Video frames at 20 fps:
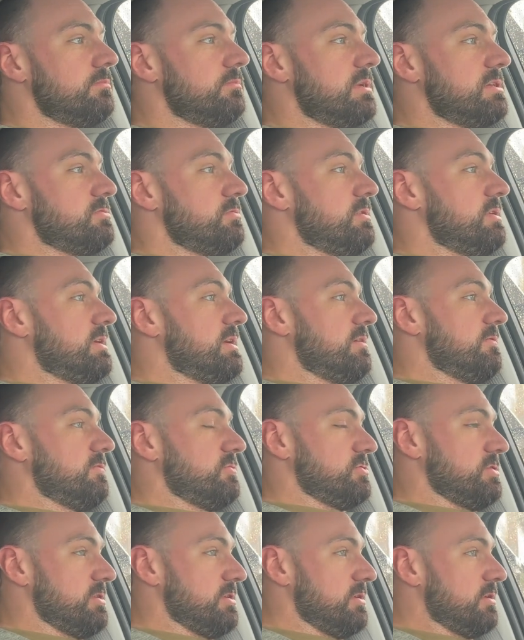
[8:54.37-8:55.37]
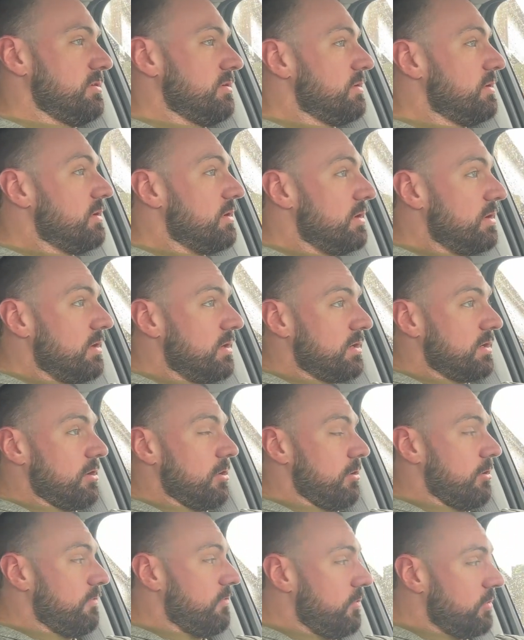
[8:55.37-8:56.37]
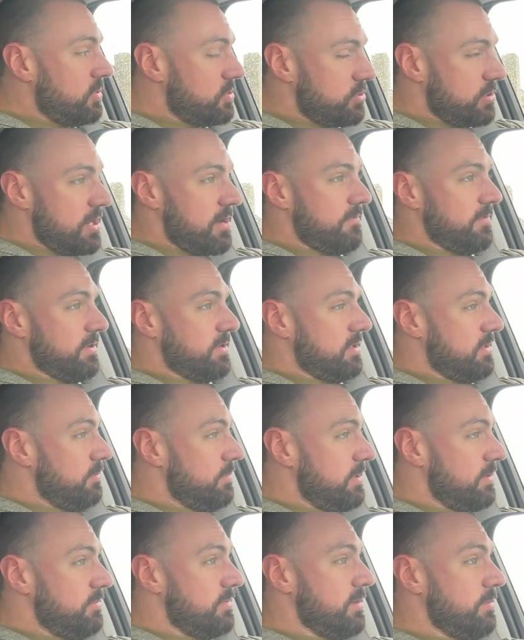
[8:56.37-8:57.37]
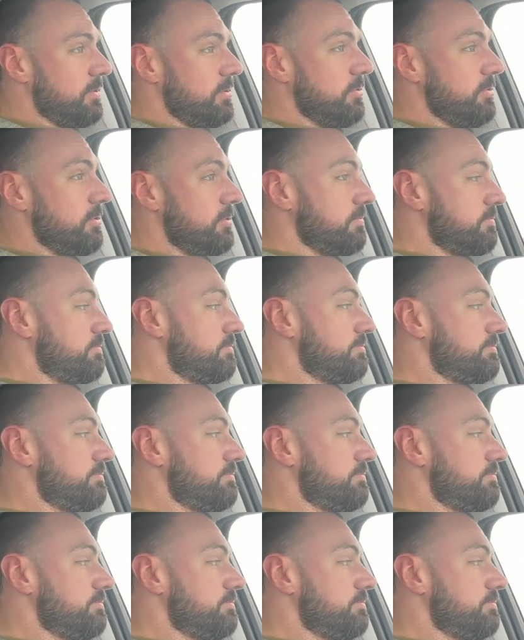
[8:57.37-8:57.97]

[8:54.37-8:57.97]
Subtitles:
That's what you get for trying to cut off all the traffic in a BMW, dude.